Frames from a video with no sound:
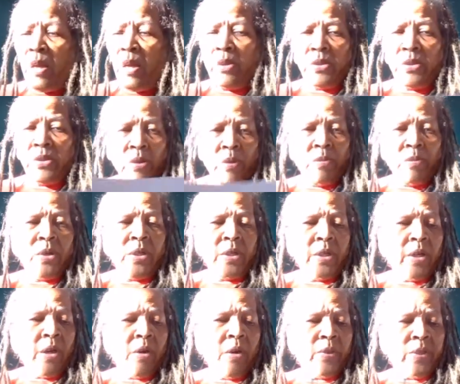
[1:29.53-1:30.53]
So I'm going to
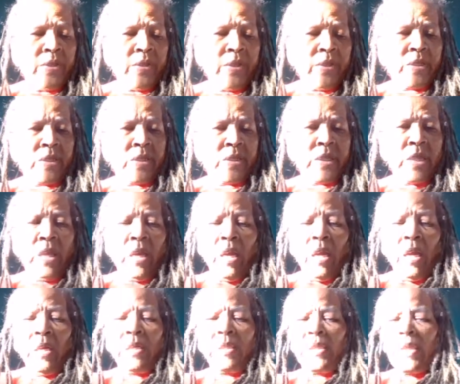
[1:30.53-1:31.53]
go with this
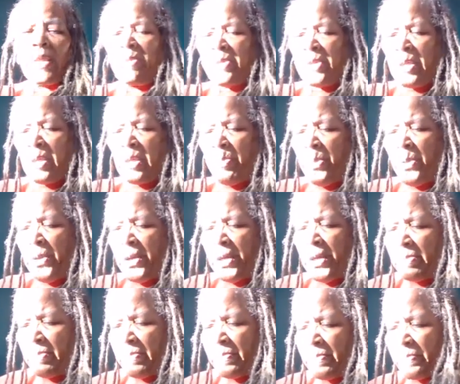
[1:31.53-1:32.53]
because I was going to put